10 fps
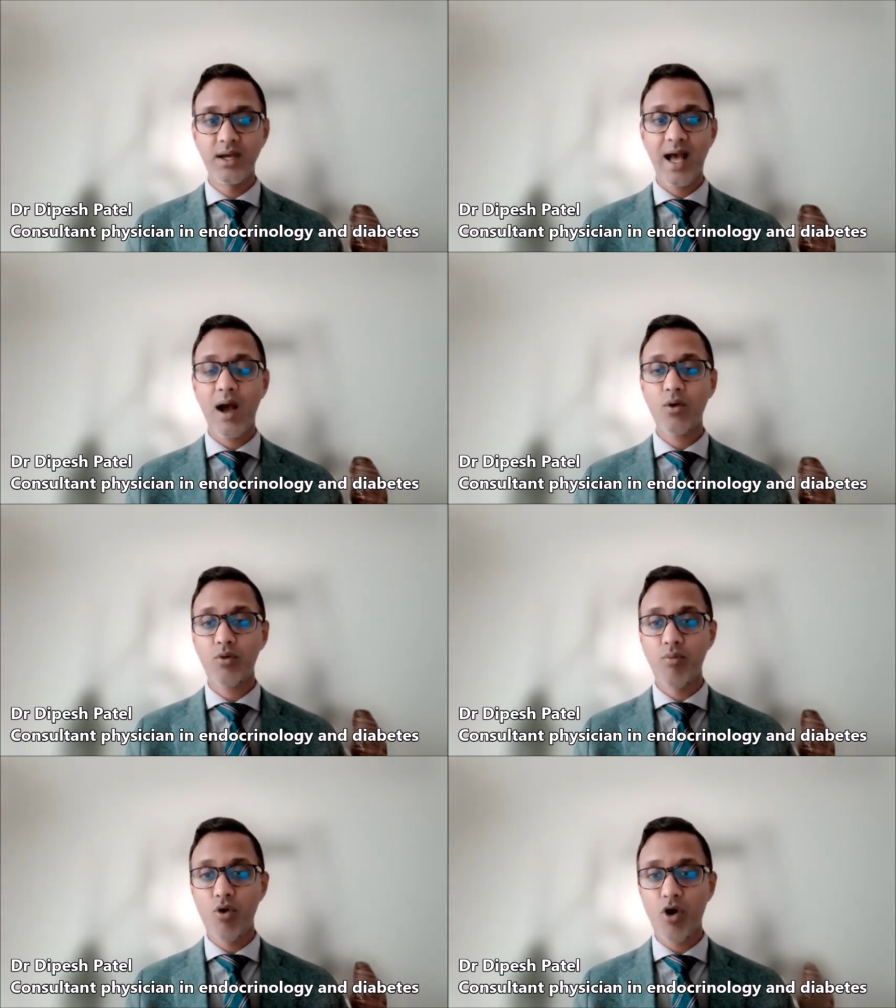How
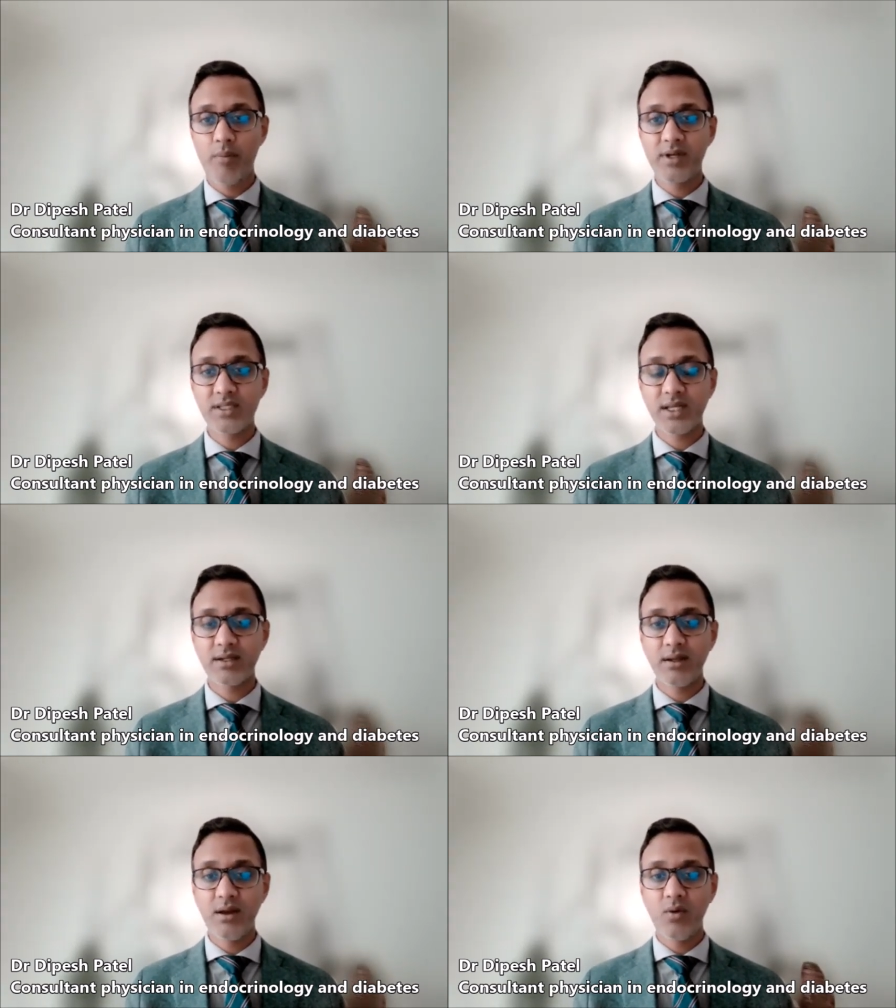more common is
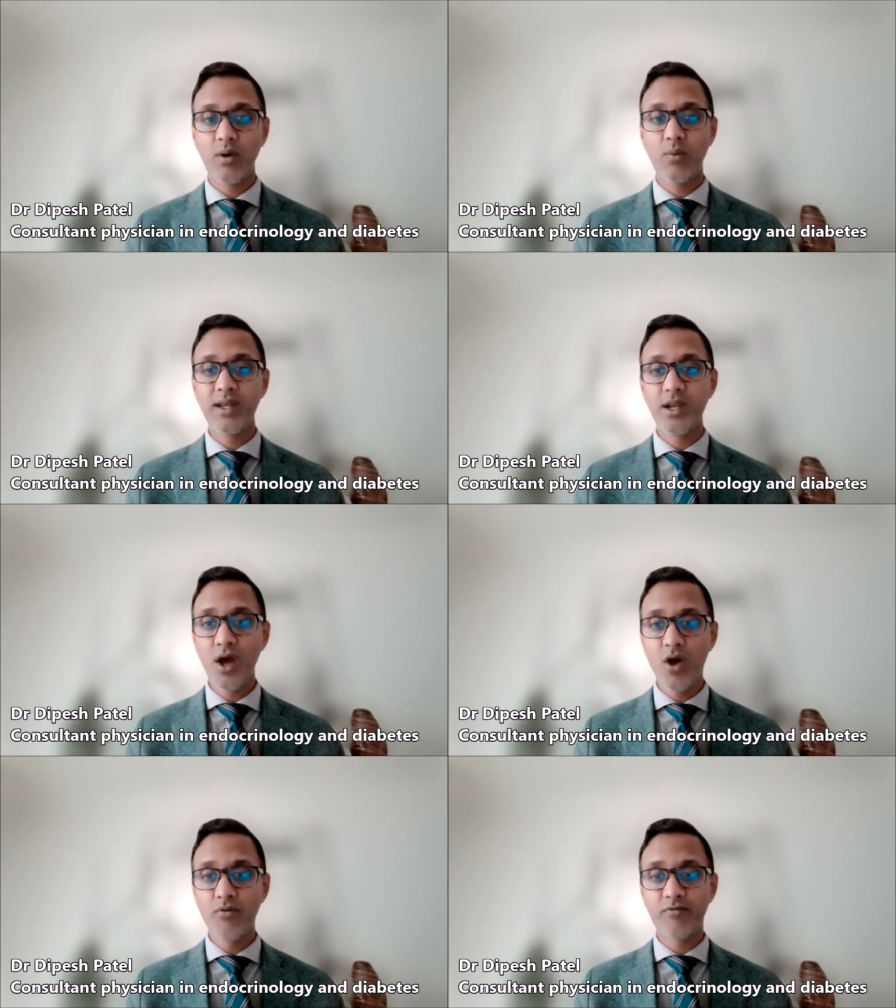it? Well, we
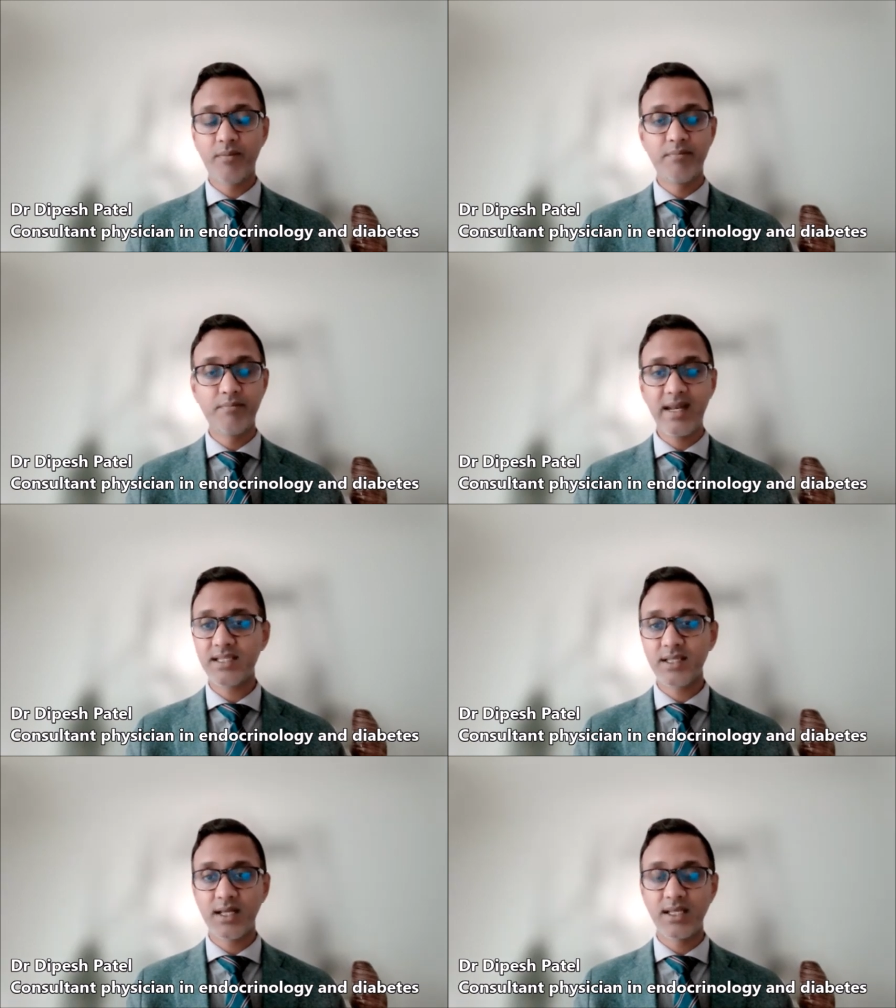know from many
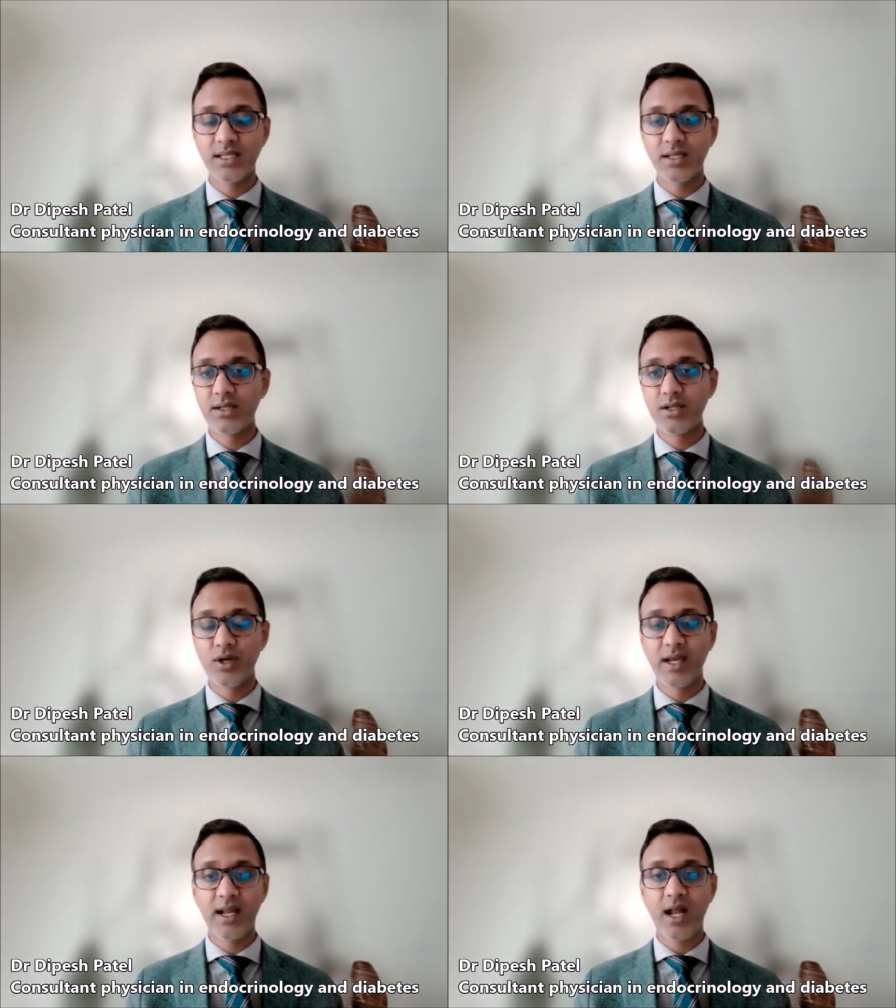studies and
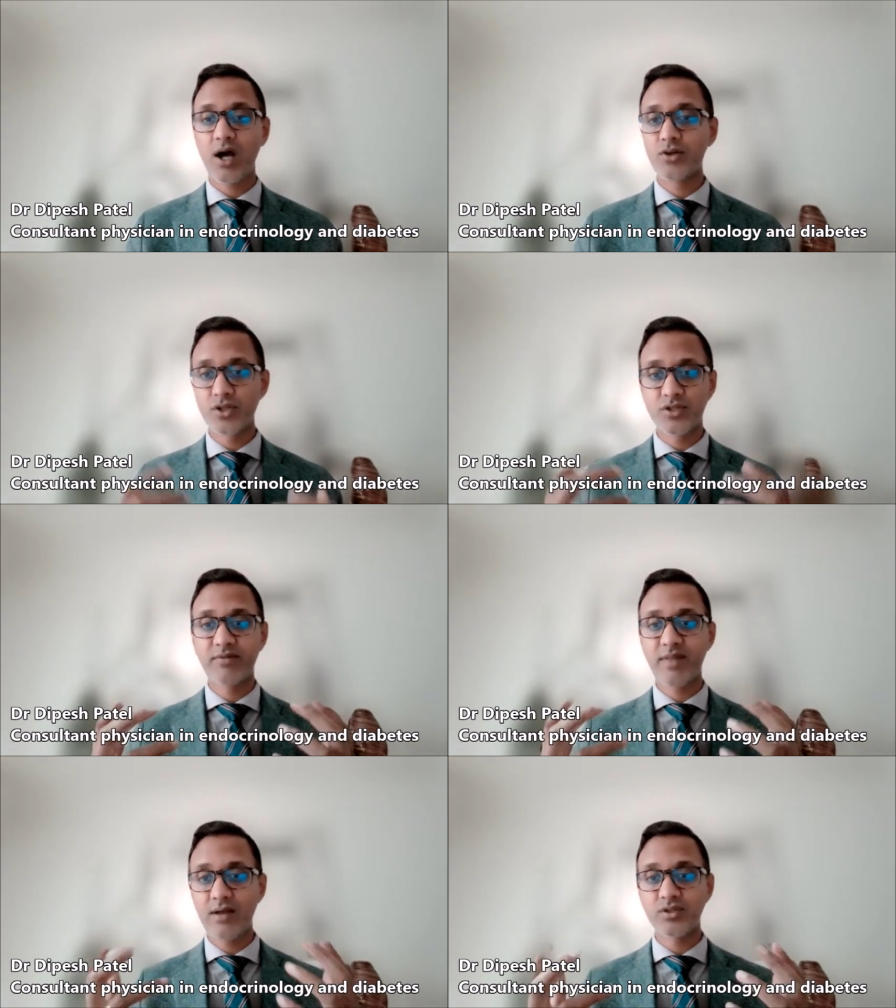looking at hundreds of
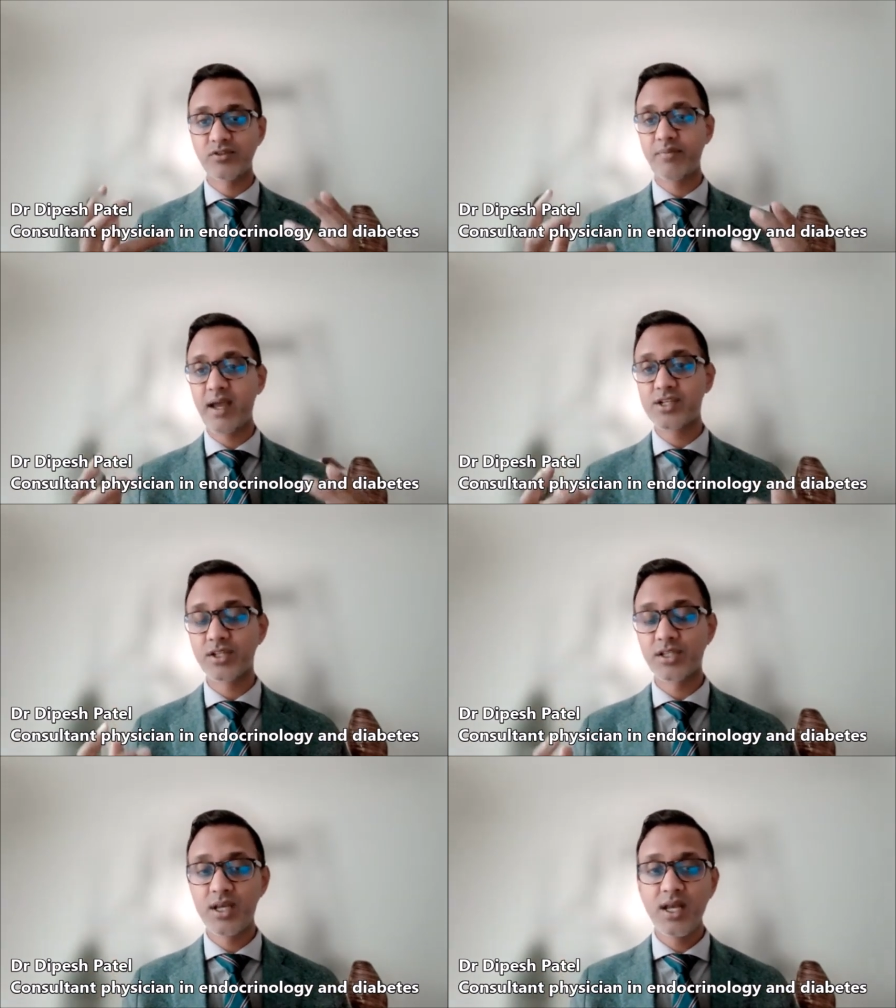thousands of
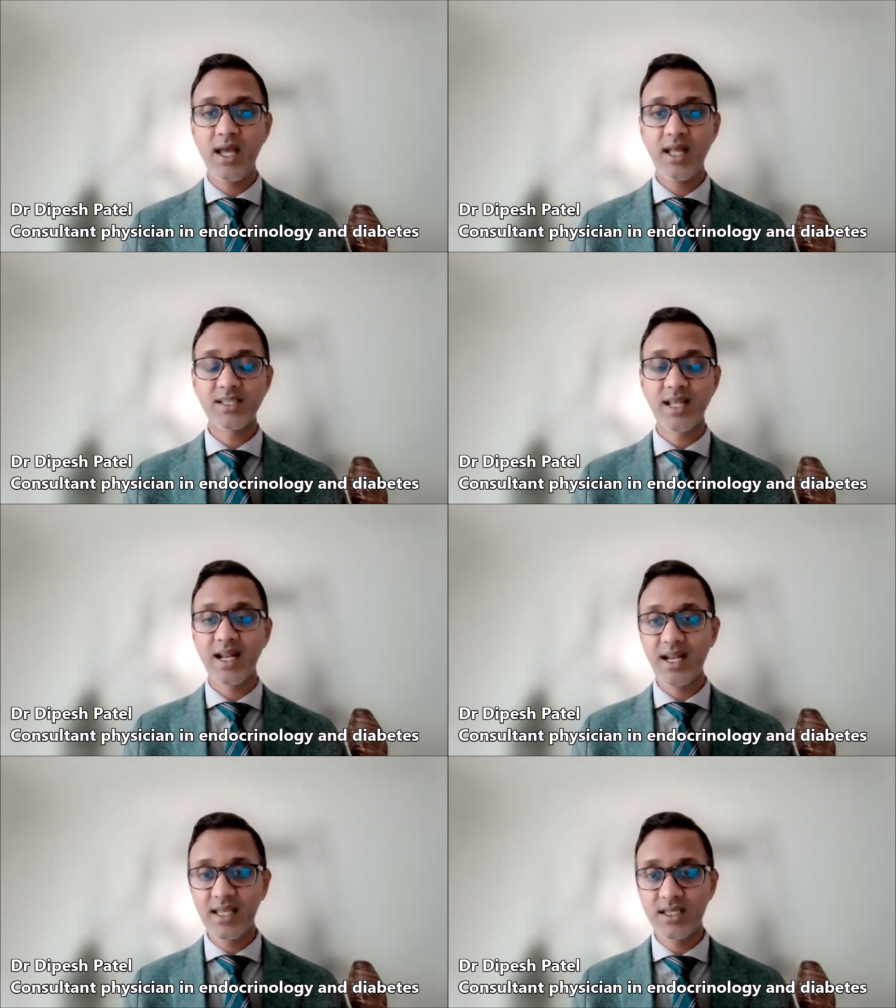patients, it's at
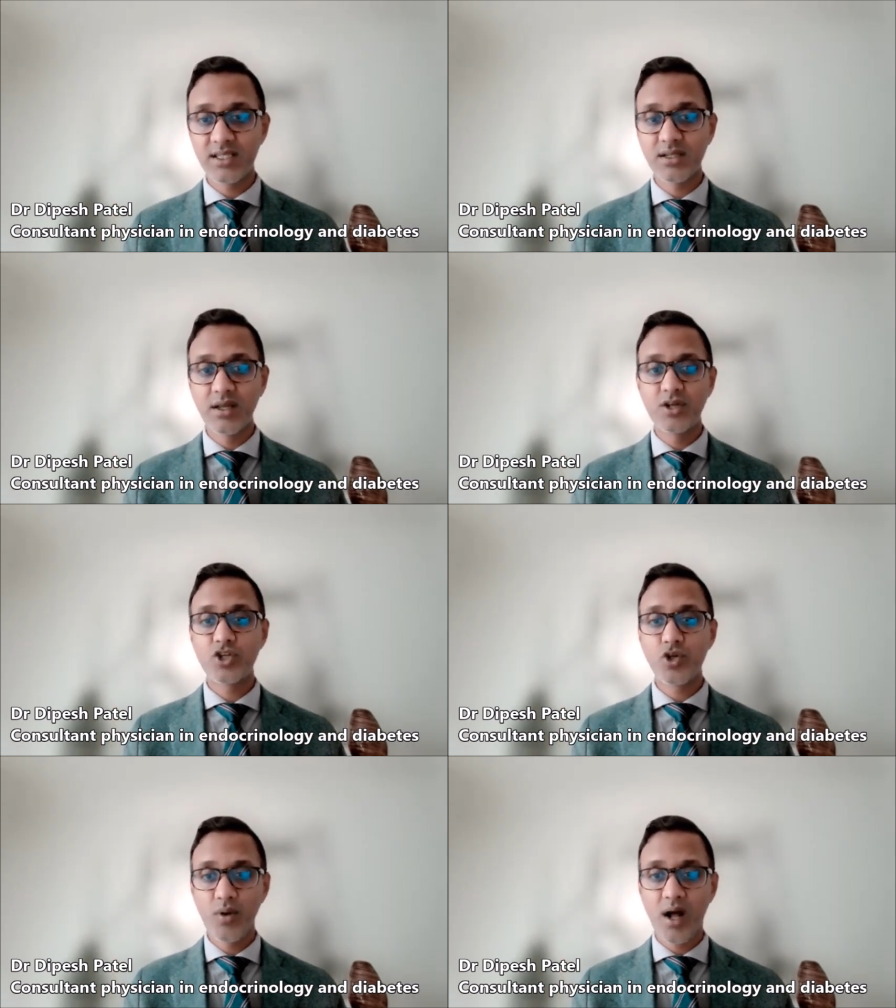least
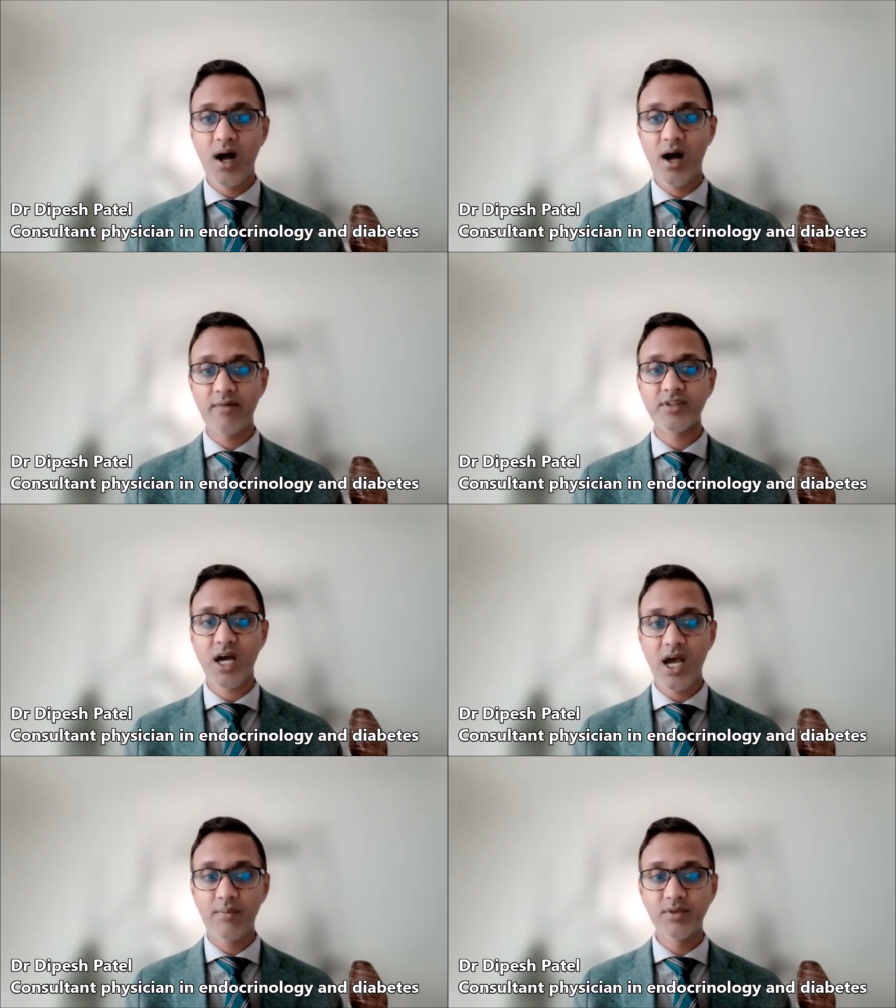two and a half
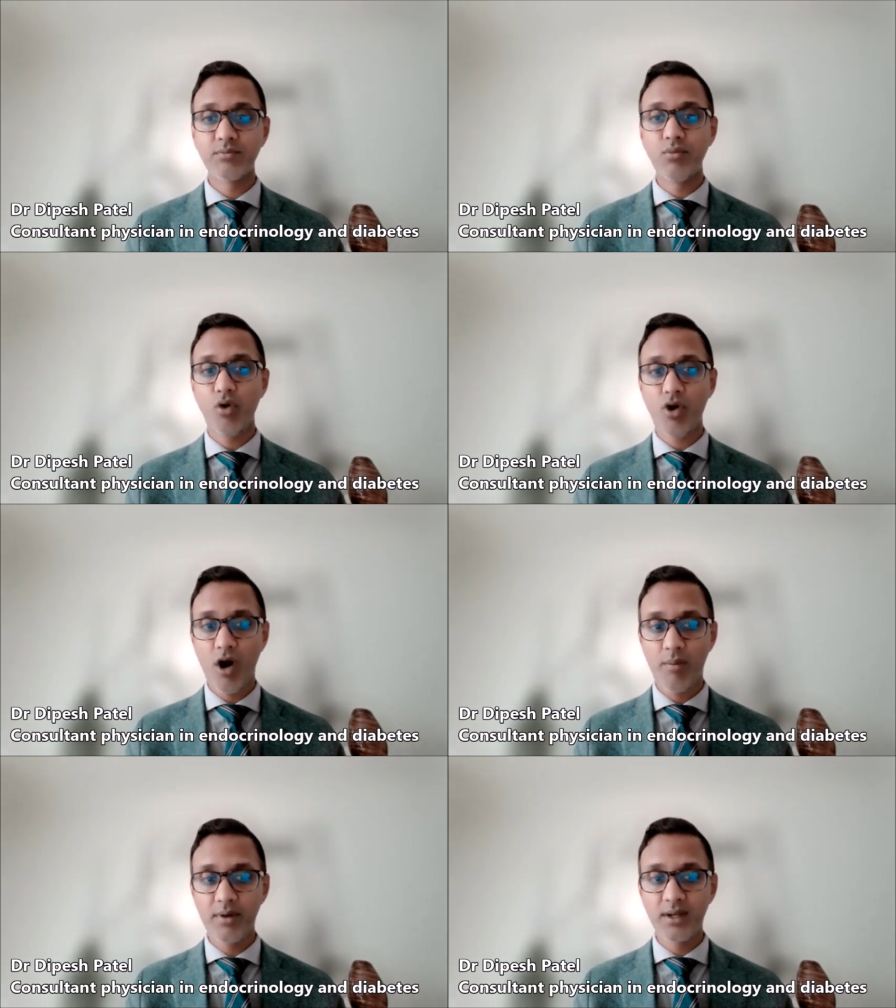times more
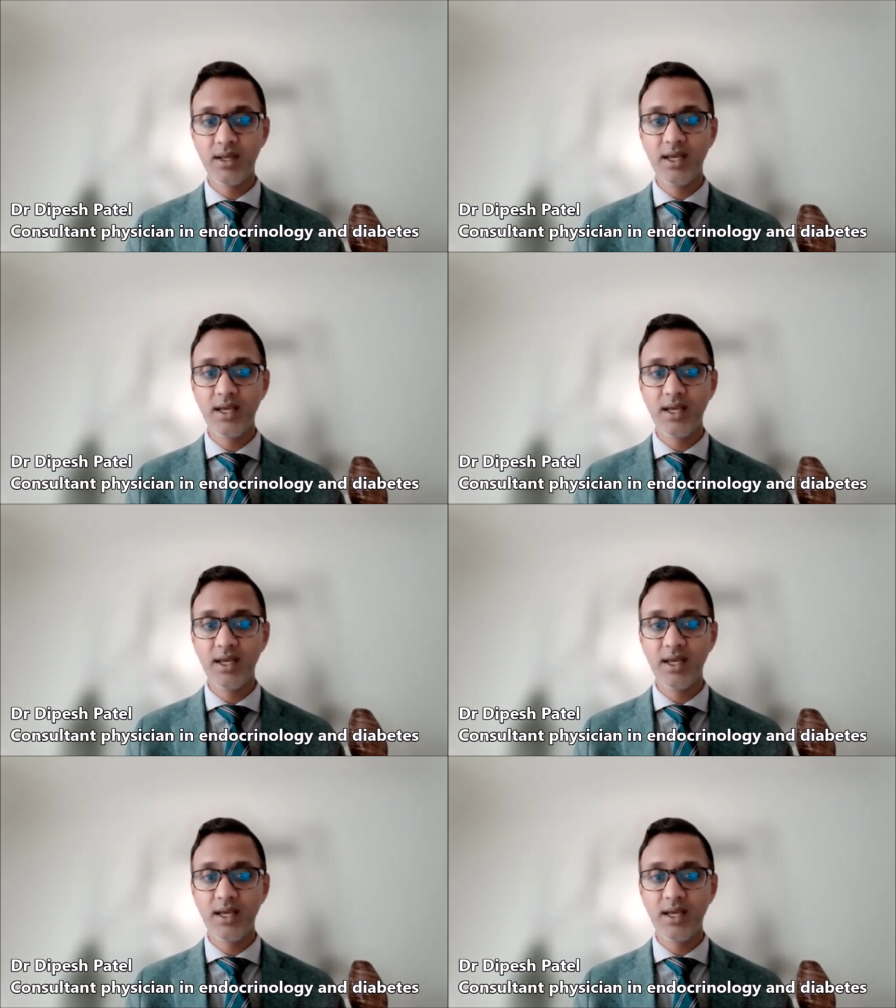common